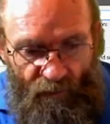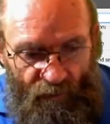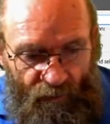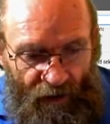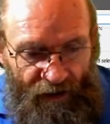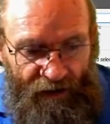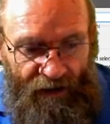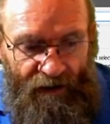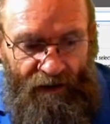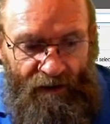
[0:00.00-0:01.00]

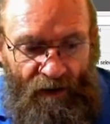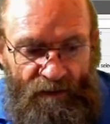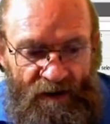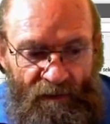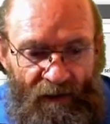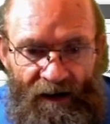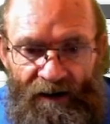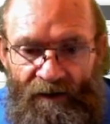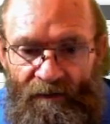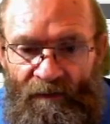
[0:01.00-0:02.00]
finding the object
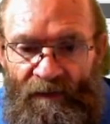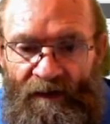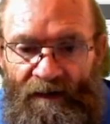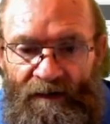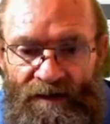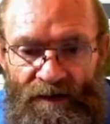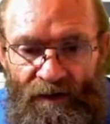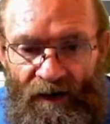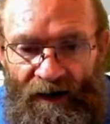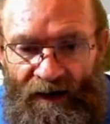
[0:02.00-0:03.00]
main.
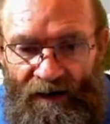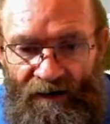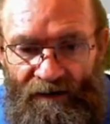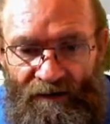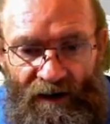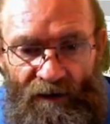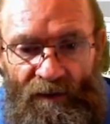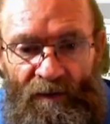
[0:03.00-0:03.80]
So I can give it